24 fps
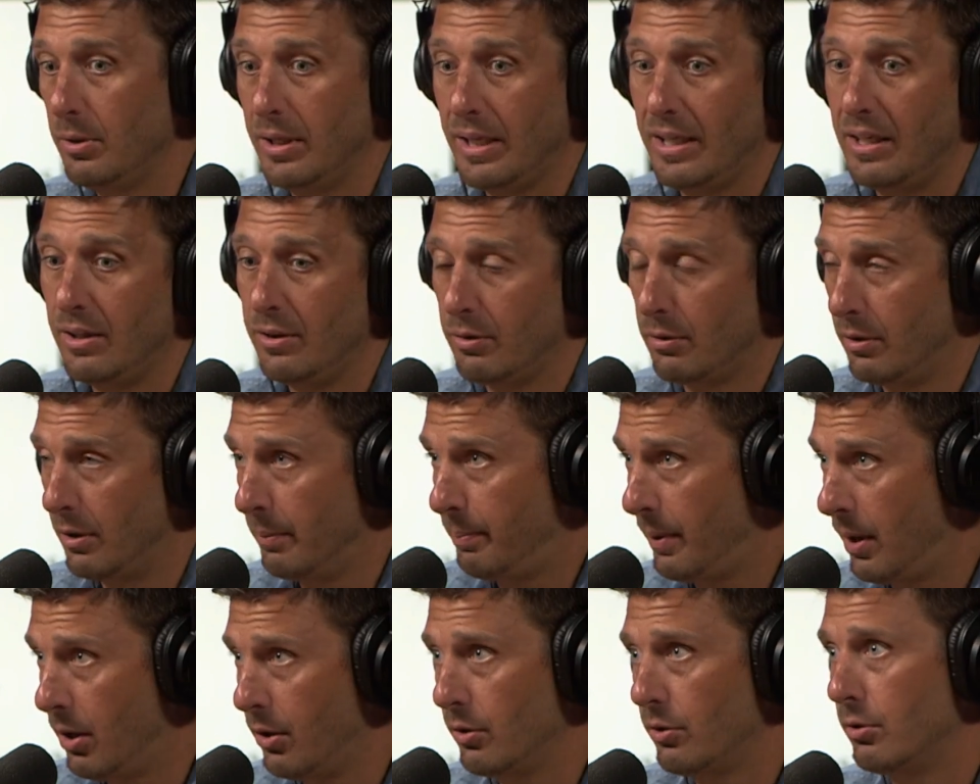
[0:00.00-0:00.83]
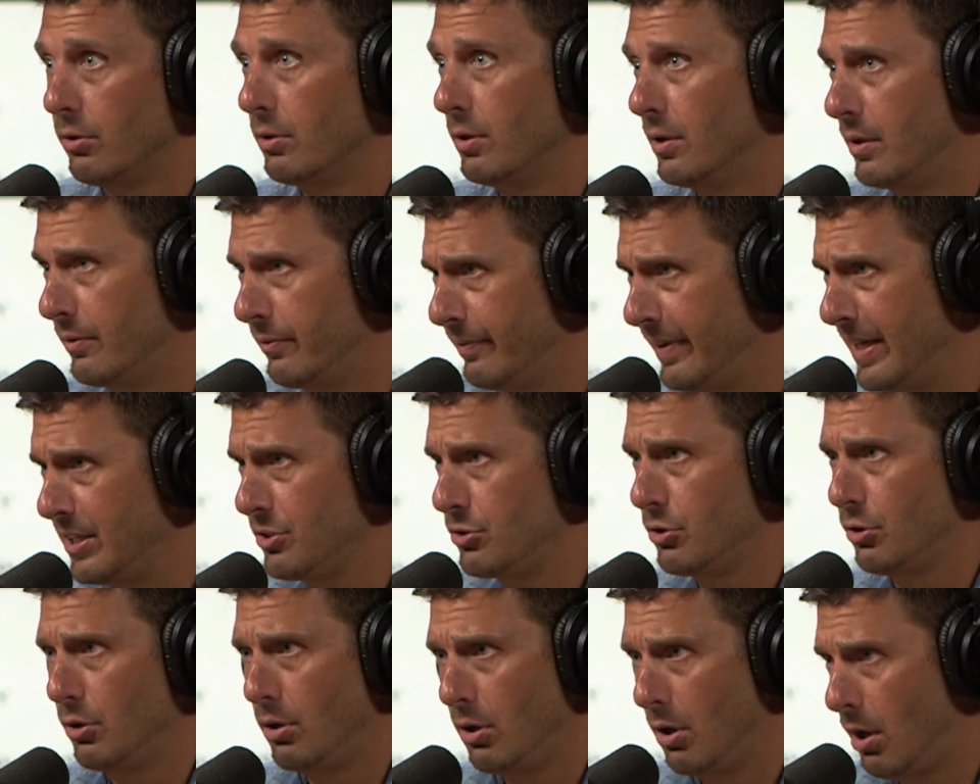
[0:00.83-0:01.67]
You get either a partner, an
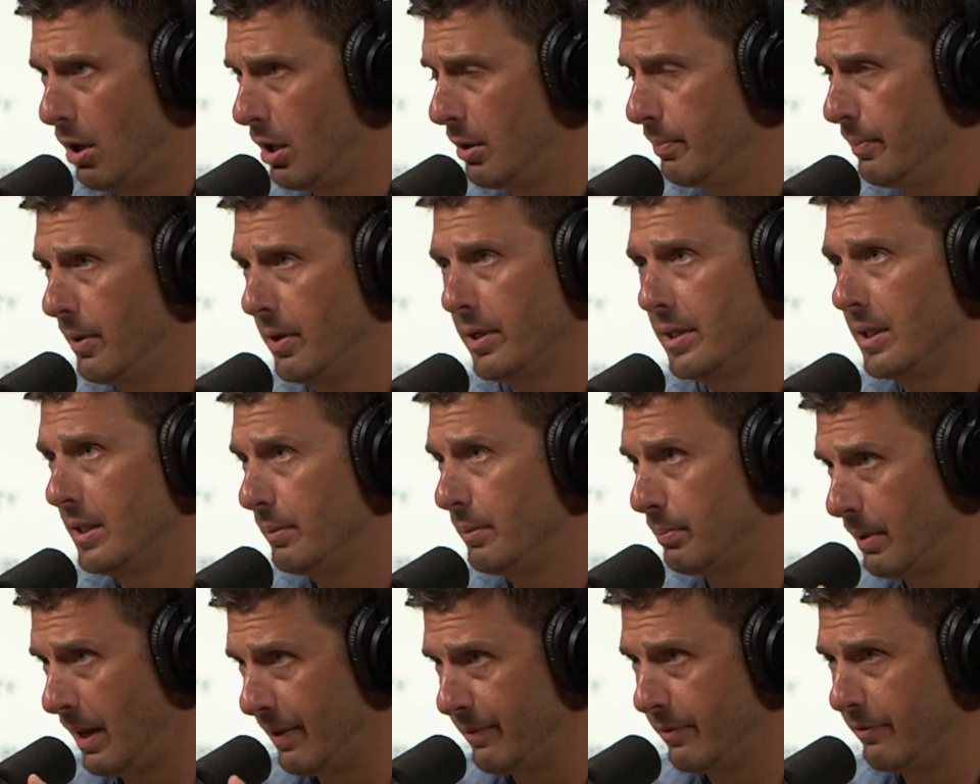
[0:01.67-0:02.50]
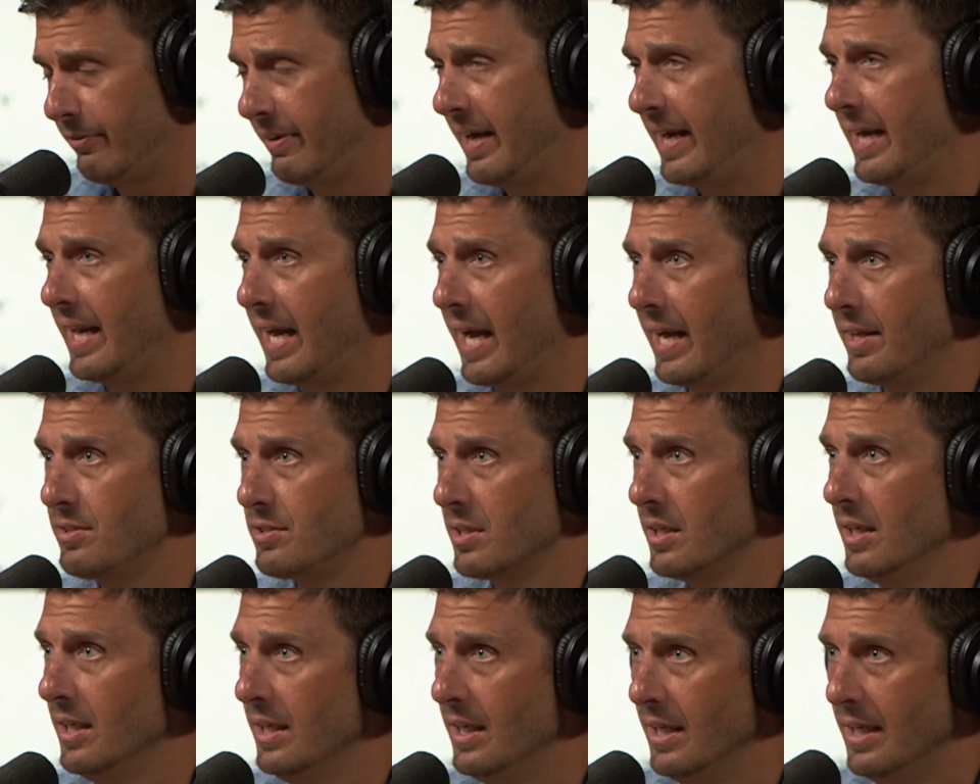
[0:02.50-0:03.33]
investor, or hard money, private finance,